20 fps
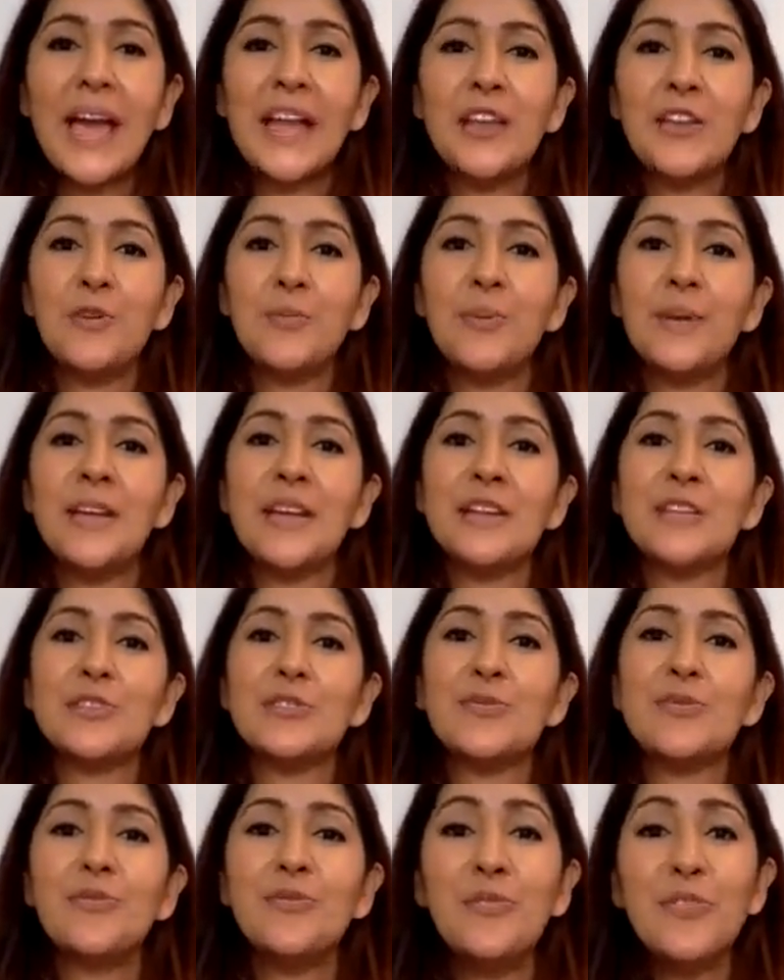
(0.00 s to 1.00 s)
and you
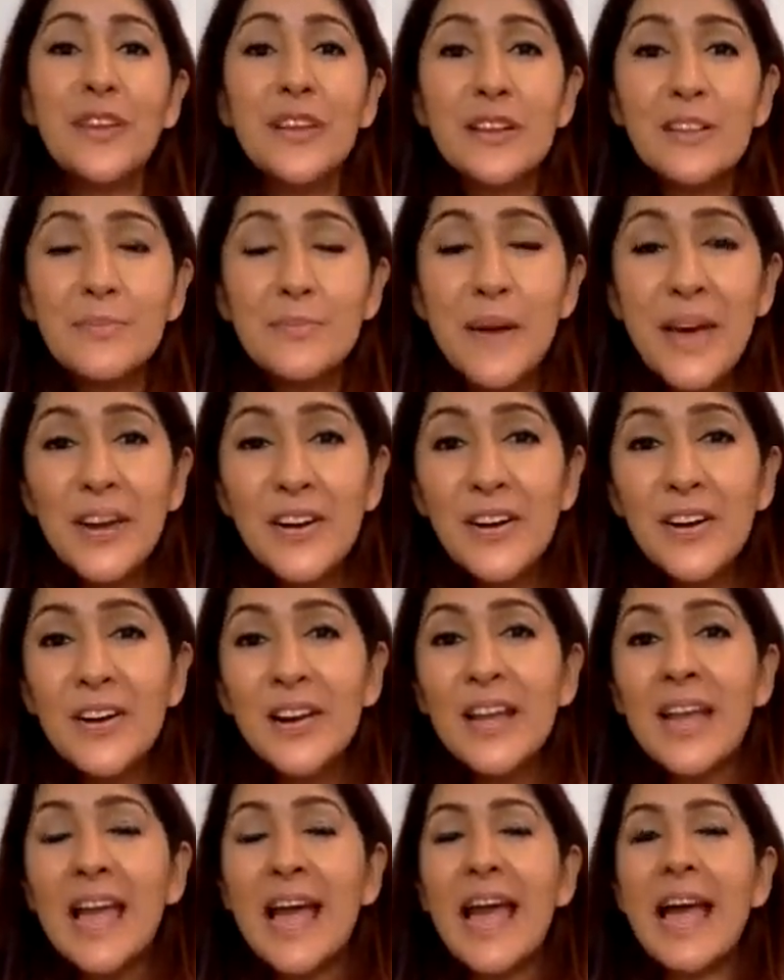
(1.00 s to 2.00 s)
begin to feel
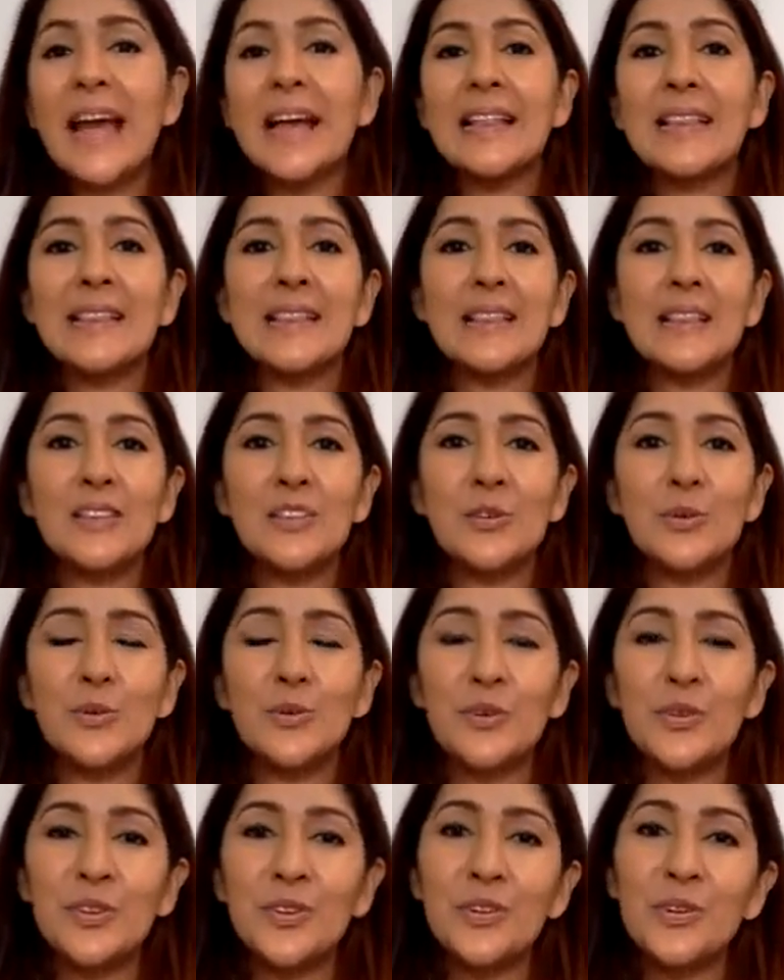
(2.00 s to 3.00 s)
better, and
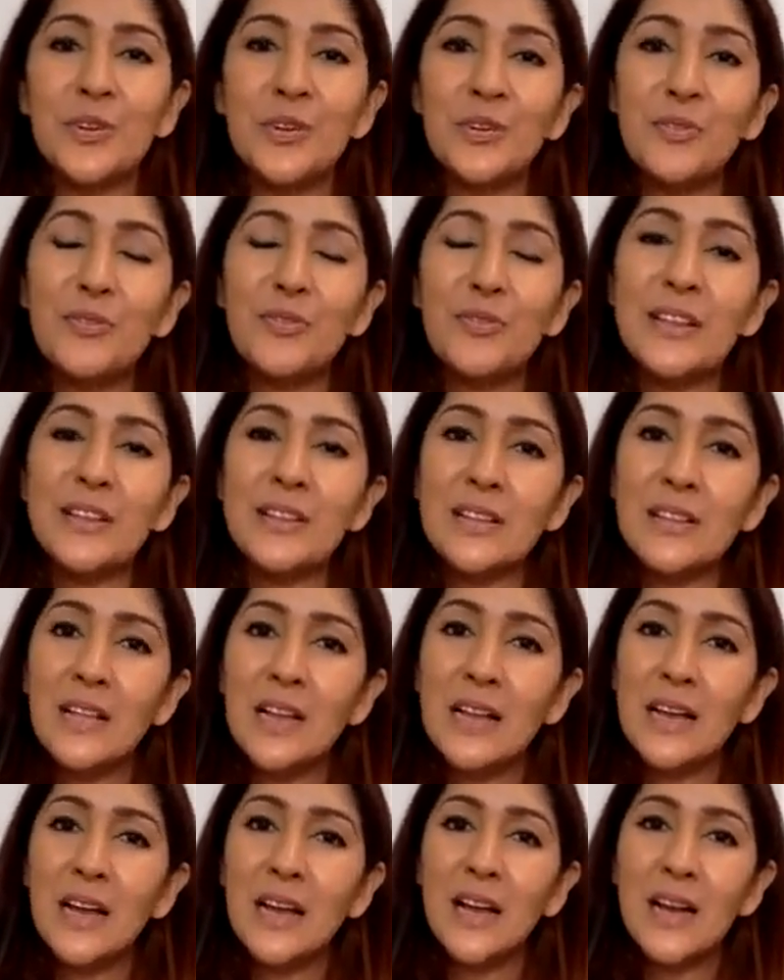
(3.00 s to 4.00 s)
you
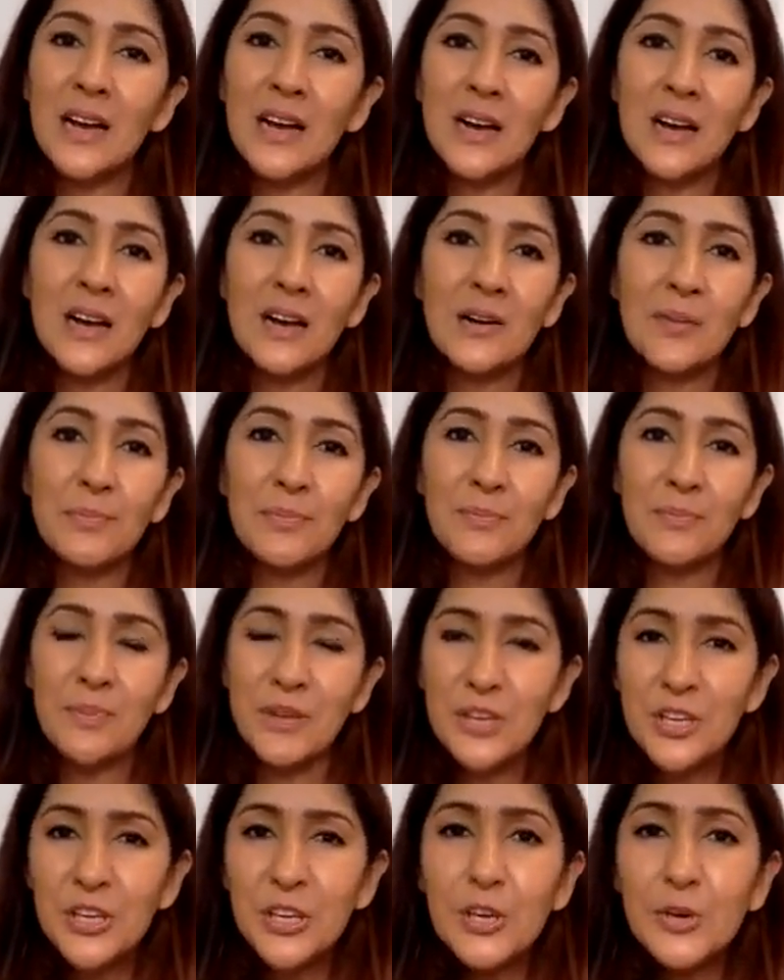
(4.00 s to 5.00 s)
feel a
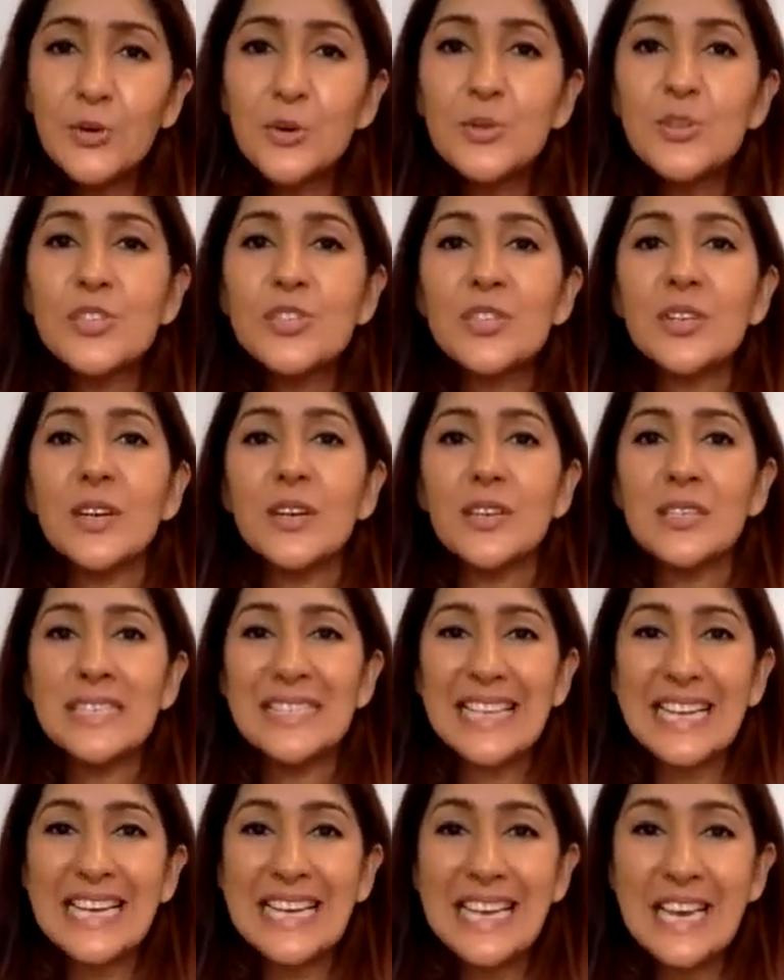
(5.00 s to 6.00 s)
huge,
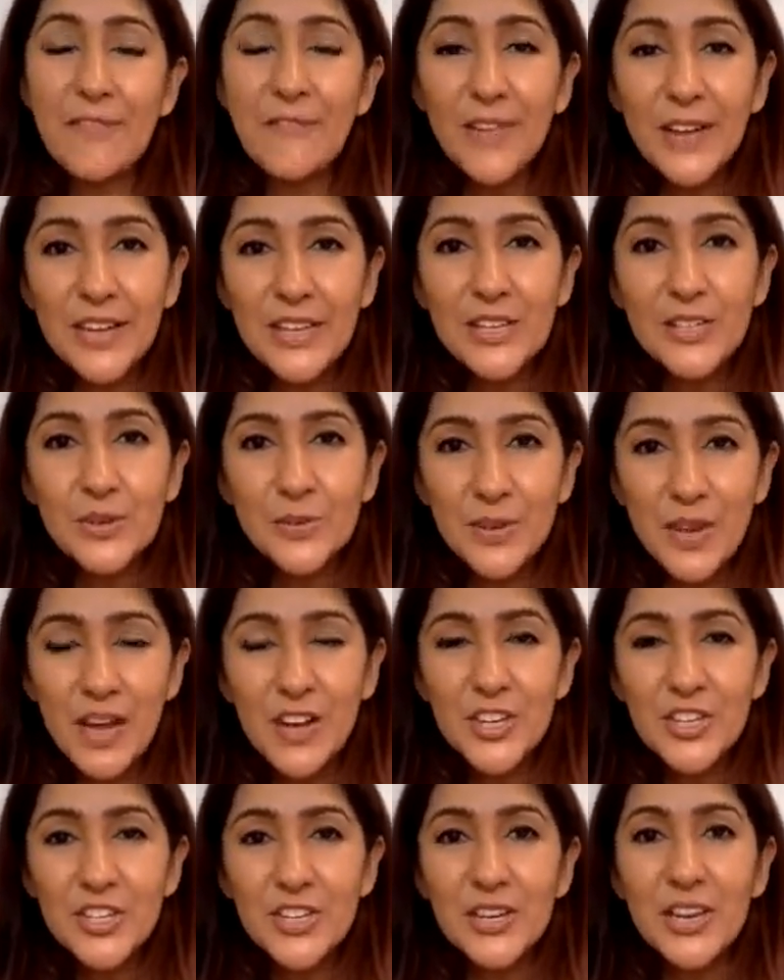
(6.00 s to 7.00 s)
significant
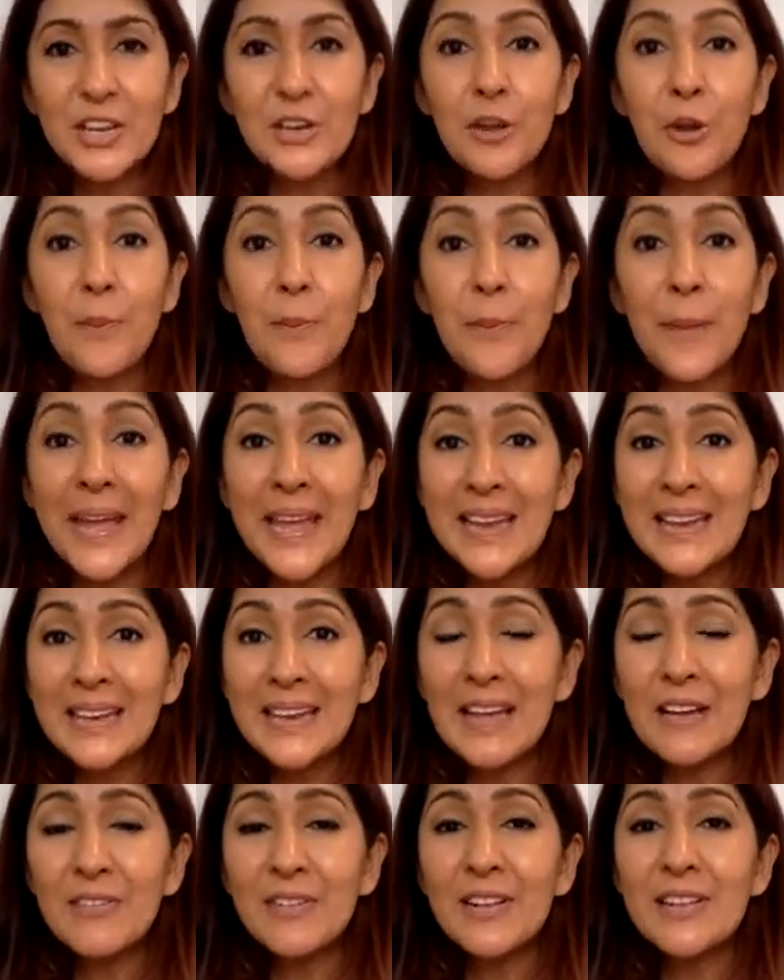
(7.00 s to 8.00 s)
reduction in your
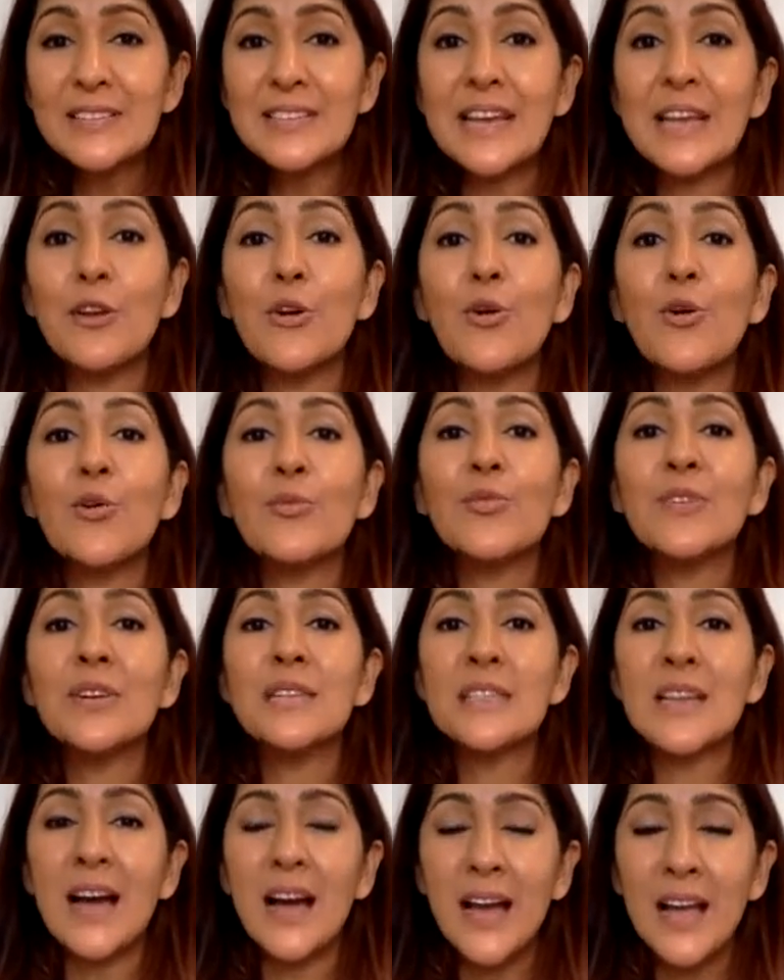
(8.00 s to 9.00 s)
pain levels, and
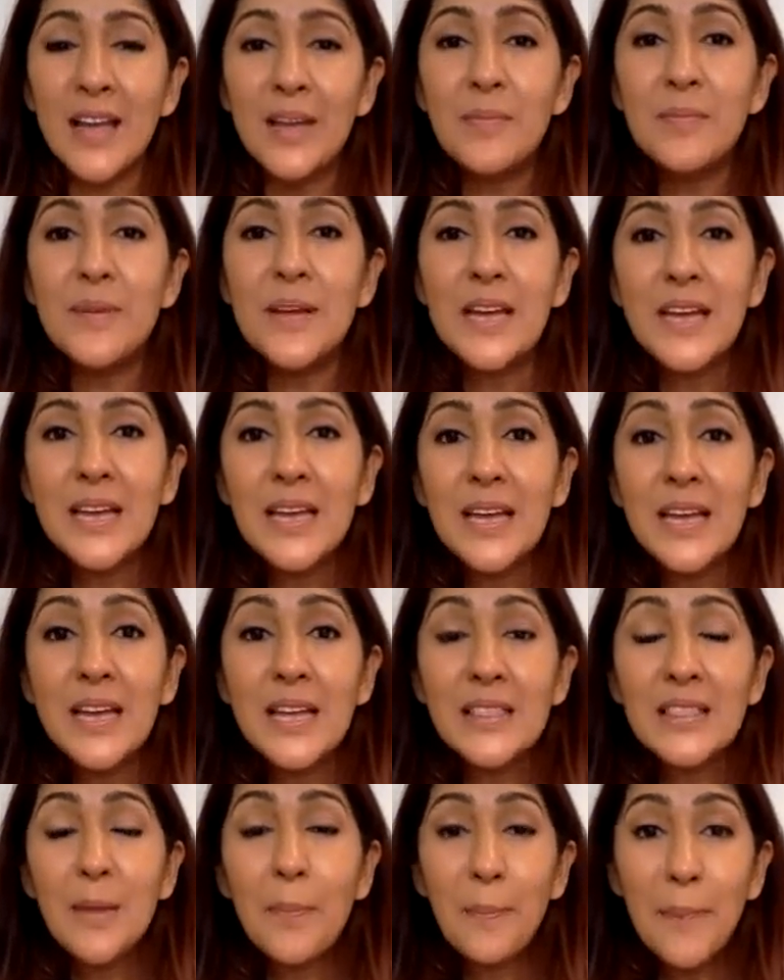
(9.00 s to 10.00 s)
over time
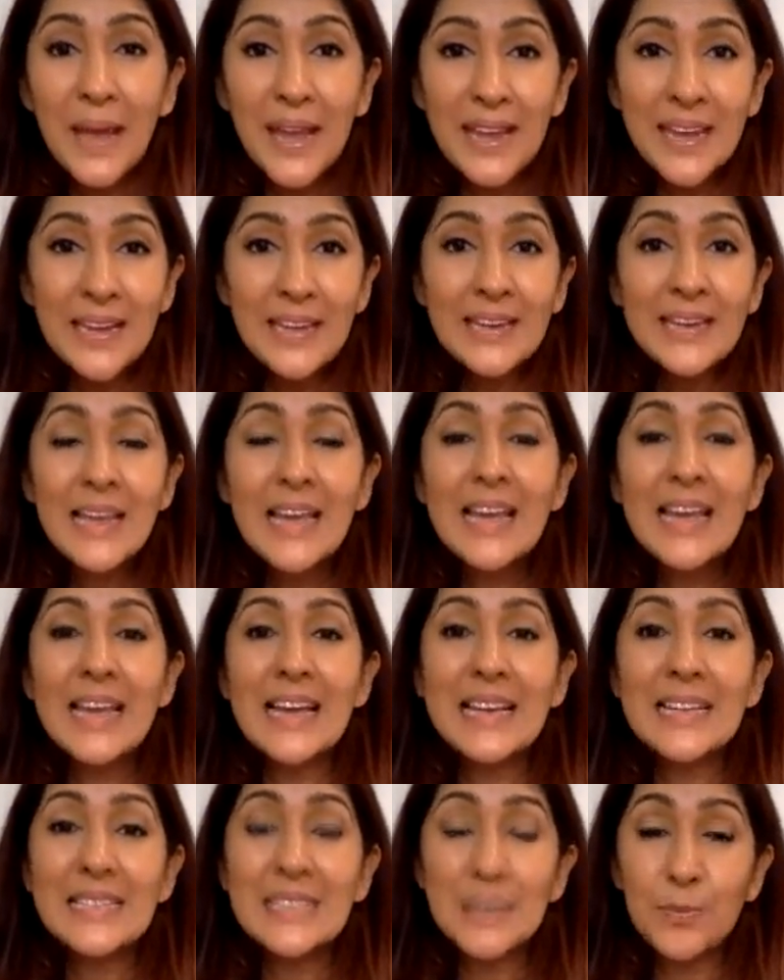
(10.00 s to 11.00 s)
the pain
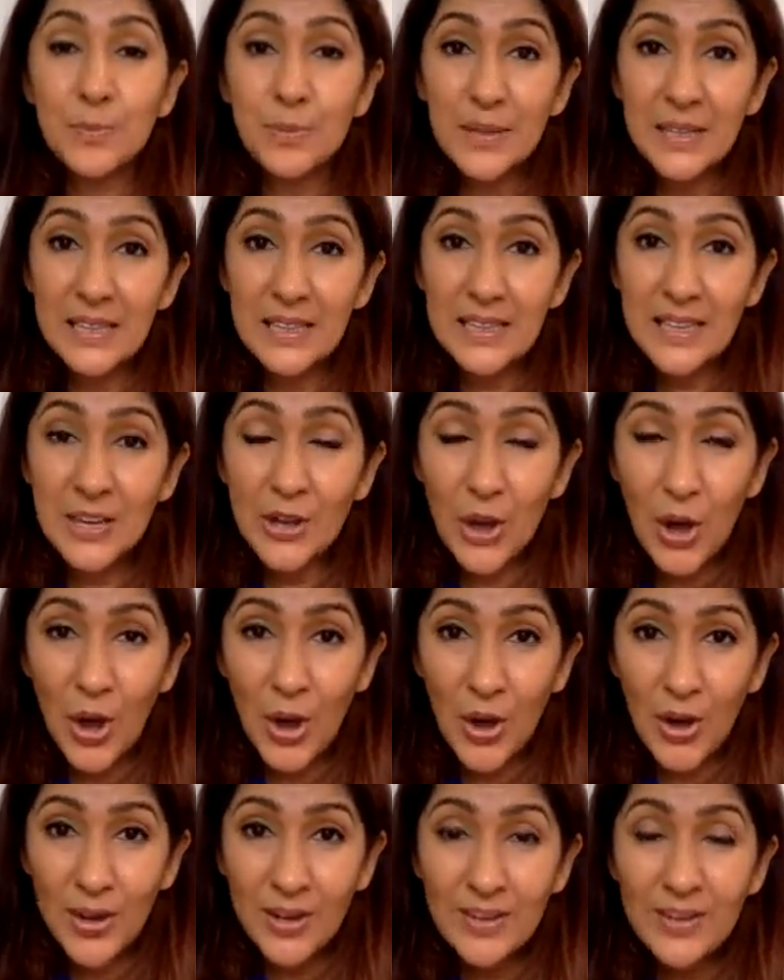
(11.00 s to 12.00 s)
is completely
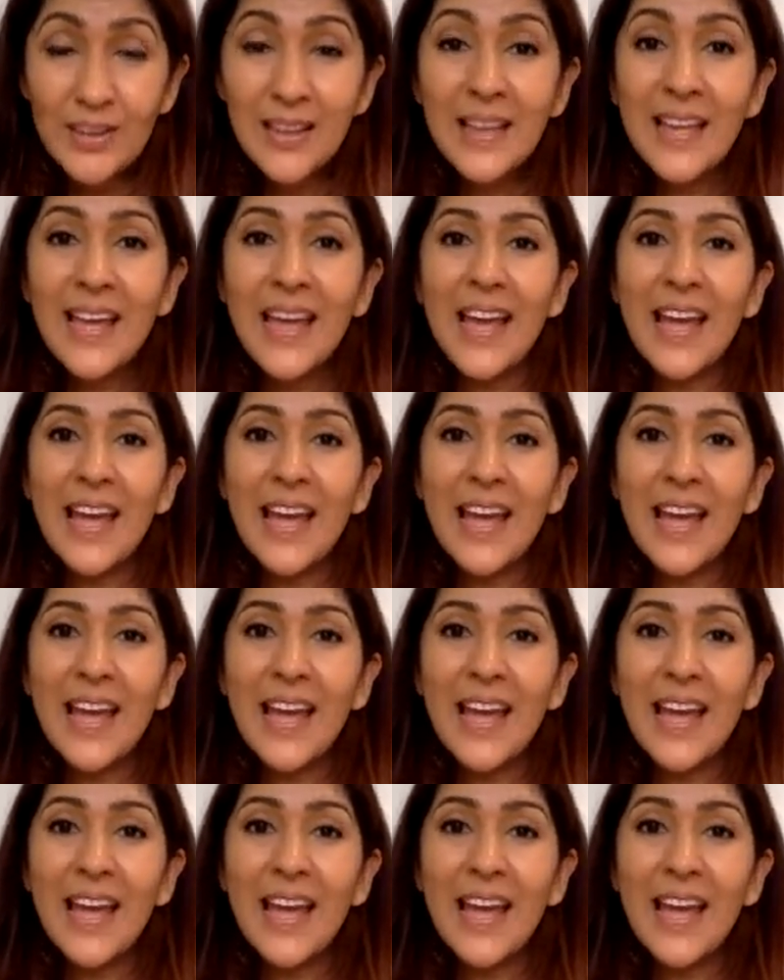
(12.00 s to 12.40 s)
gone,